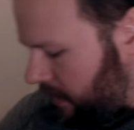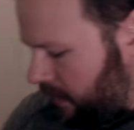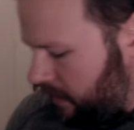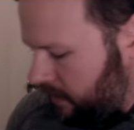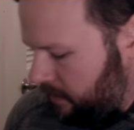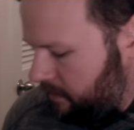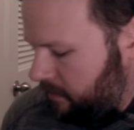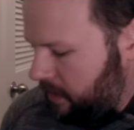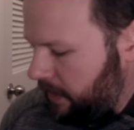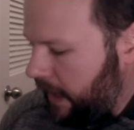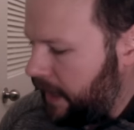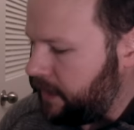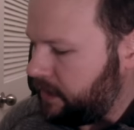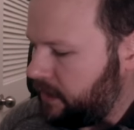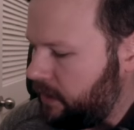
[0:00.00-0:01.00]
um,
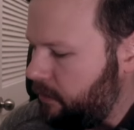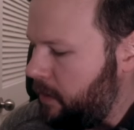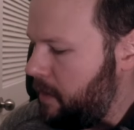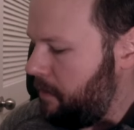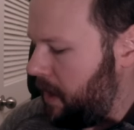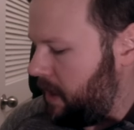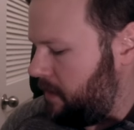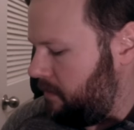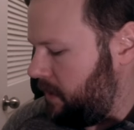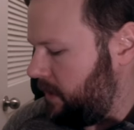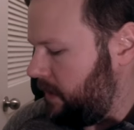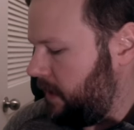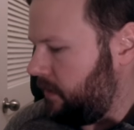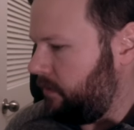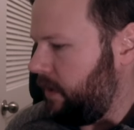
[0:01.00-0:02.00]
occasionally we might be
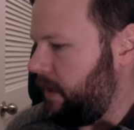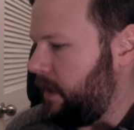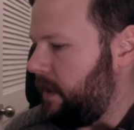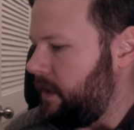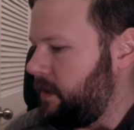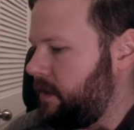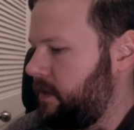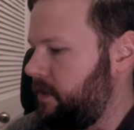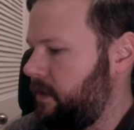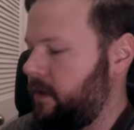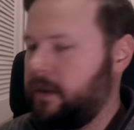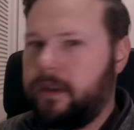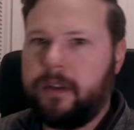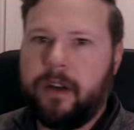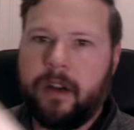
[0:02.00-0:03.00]
delving into
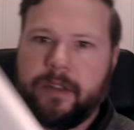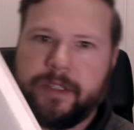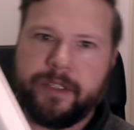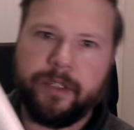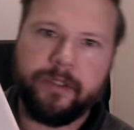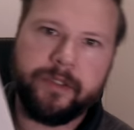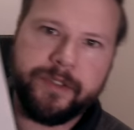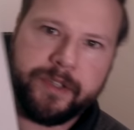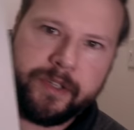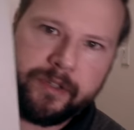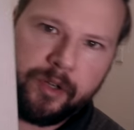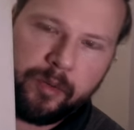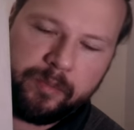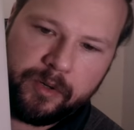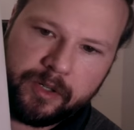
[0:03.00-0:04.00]
Kierkegaard's journals and
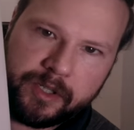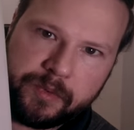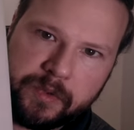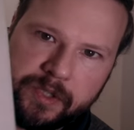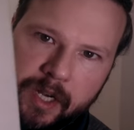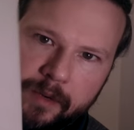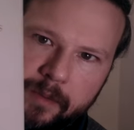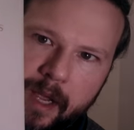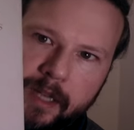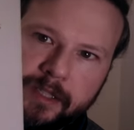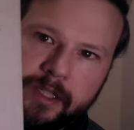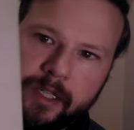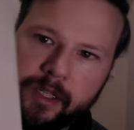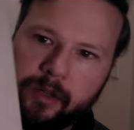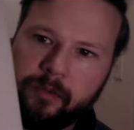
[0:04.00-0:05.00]
notebooks, which I'm
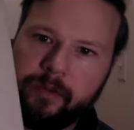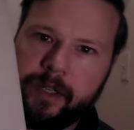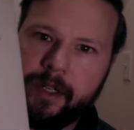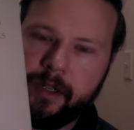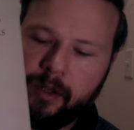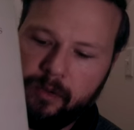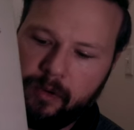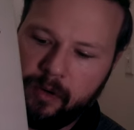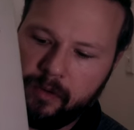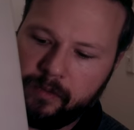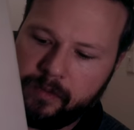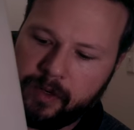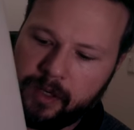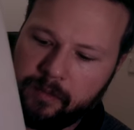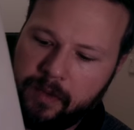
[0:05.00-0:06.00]
actually going to read a quote
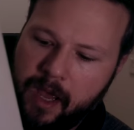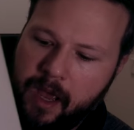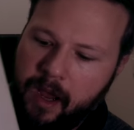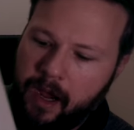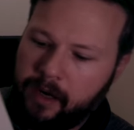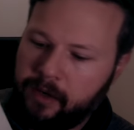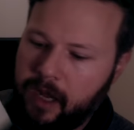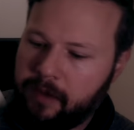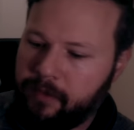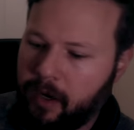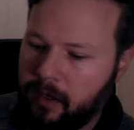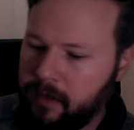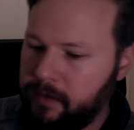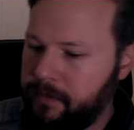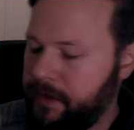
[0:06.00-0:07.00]
from. I don't have
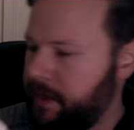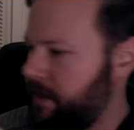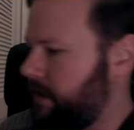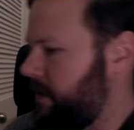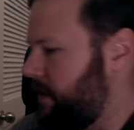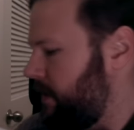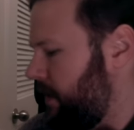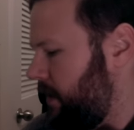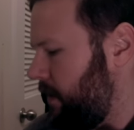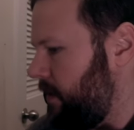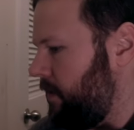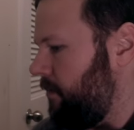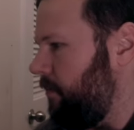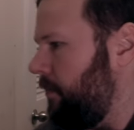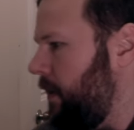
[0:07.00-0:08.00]
all of these.
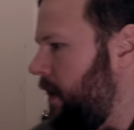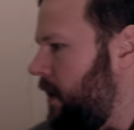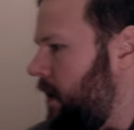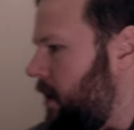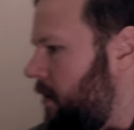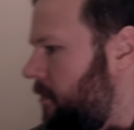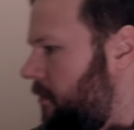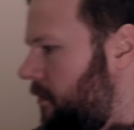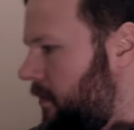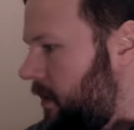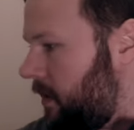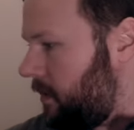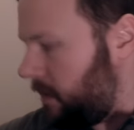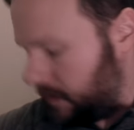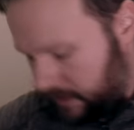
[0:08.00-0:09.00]
Um,
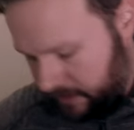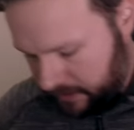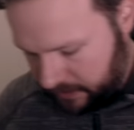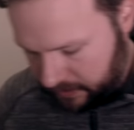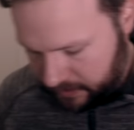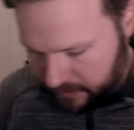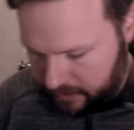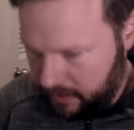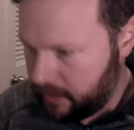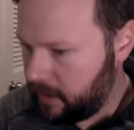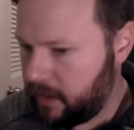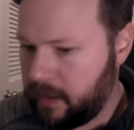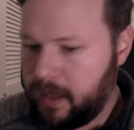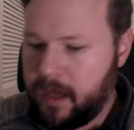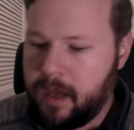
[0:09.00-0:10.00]
let's see.
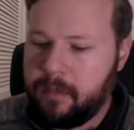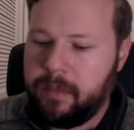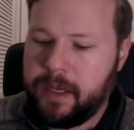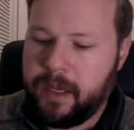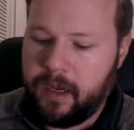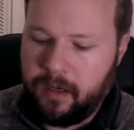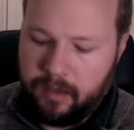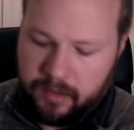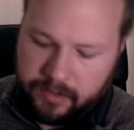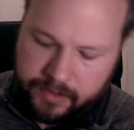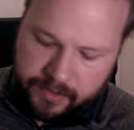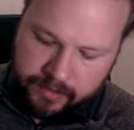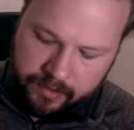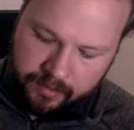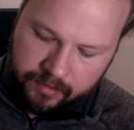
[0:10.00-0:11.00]
But yeah,
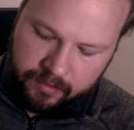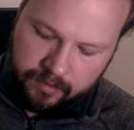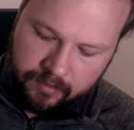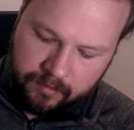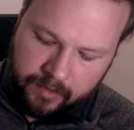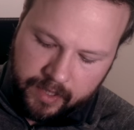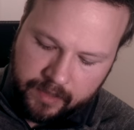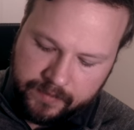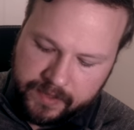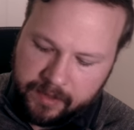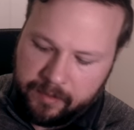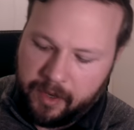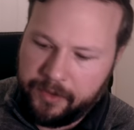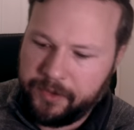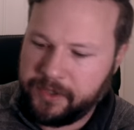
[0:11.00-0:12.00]
also we have some
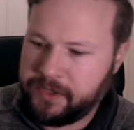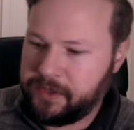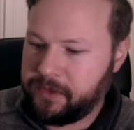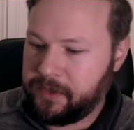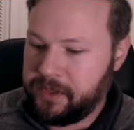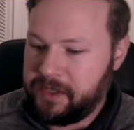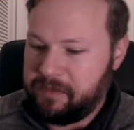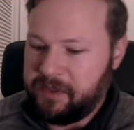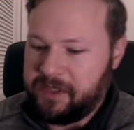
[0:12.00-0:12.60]
other source